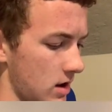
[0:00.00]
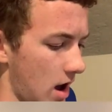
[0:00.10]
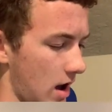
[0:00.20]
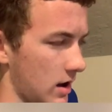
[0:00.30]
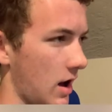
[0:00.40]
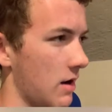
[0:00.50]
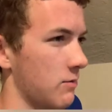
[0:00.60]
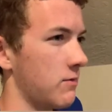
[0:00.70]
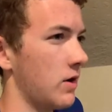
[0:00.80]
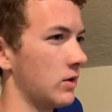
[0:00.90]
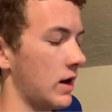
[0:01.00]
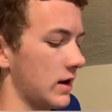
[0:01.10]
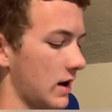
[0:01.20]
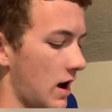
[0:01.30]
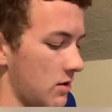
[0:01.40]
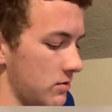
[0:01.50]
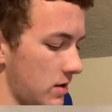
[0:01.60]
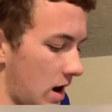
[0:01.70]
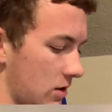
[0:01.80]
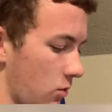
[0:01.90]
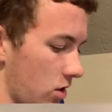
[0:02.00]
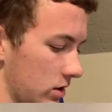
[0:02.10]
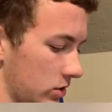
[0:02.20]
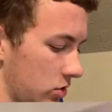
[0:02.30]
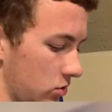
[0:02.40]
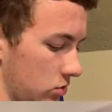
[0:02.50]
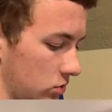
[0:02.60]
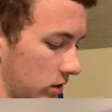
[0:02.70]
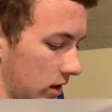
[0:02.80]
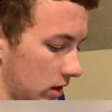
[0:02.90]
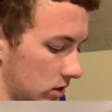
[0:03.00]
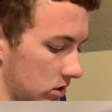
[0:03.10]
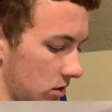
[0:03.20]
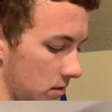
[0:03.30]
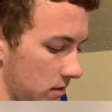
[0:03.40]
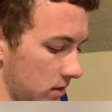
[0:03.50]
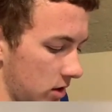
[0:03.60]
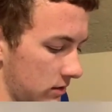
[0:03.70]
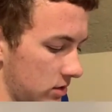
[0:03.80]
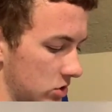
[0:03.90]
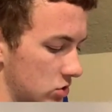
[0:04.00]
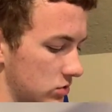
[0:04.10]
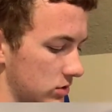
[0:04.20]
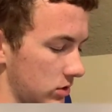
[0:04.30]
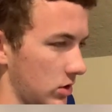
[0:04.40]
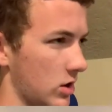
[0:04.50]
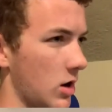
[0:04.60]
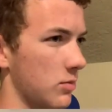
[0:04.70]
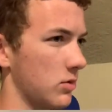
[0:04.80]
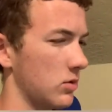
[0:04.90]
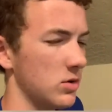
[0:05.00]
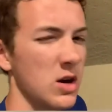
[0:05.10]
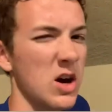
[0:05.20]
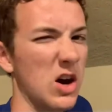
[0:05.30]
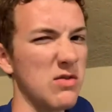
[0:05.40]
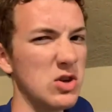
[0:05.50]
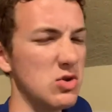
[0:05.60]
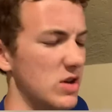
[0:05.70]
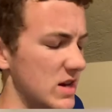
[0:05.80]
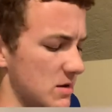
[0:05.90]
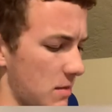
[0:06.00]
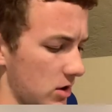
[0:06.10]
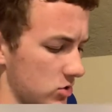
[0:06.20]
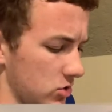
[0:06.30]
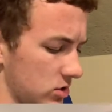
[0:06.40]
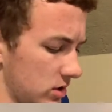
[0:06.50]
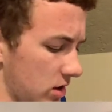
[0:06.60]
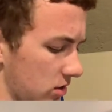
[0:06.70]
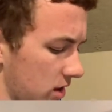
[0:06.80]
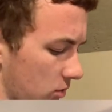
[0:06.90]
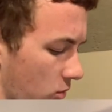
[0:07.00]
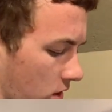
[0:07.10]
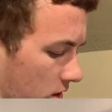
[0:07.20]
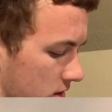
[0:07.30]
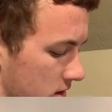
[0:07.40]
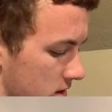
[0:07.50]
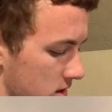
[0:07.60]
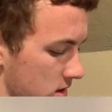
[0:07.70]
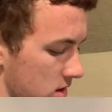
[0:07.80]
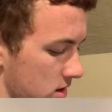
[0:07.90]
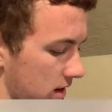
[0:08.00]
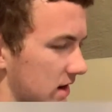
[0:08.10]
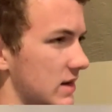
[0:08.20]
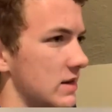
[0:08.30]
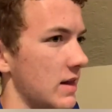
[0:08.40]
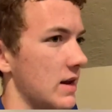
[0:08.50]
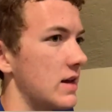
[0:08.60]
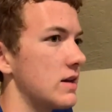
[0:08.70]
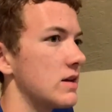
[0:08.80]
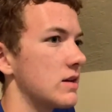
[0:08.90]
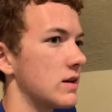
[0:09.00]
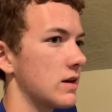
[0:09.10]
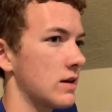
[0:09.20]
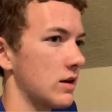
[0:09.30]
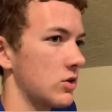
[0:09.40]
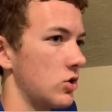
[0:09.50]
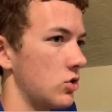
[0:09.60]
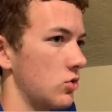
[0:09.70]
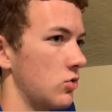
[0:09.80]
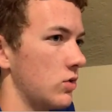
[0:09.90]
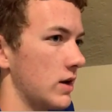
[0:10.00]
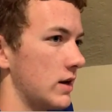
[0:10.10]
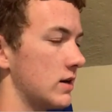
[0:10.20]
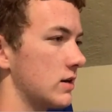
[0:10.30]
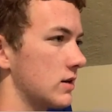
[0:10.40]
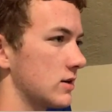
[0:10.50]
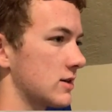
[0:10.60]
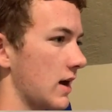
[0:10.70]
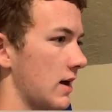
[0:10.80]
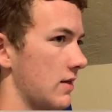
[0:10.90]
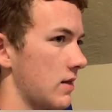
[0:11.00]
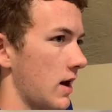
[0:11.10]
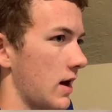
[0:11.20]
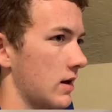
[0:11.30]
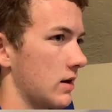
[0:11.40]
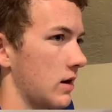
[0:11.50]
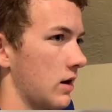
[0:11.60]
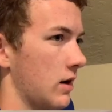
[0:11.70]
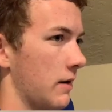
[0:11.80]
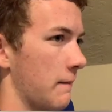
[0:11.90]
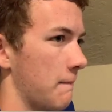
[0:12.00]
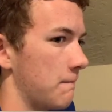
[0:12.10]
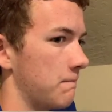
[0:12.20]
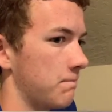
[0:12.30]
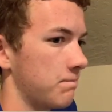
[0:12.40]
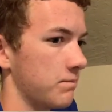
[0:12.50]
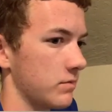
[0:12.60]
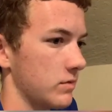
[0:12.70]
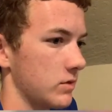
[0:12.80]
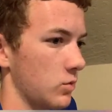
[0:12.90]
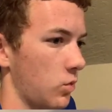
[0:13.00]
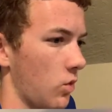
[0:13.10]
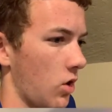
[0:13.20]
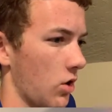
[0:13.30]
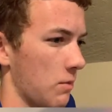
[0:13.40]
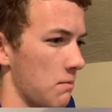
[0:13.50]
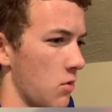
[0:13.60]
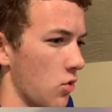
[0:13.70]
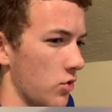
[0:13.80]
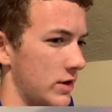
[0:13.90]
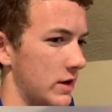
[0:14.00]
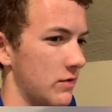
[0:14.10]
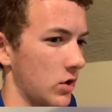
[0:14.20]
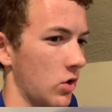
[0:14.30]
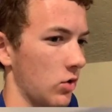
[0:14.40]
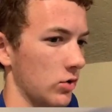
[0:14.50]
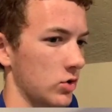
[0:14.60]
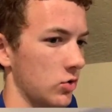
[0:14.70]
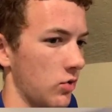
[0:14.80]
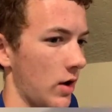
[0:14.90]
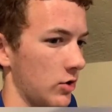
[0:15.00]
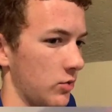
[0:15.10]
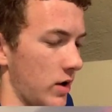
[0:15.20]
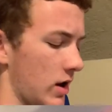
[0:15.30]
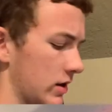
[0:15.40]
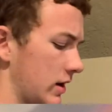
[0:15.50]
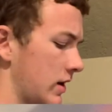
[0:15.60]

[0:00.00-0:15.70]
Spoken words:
I felt like I wanted to get a couple of the unique monsters in there that he didn't get to do in his, and that are more difficult to ground in reality.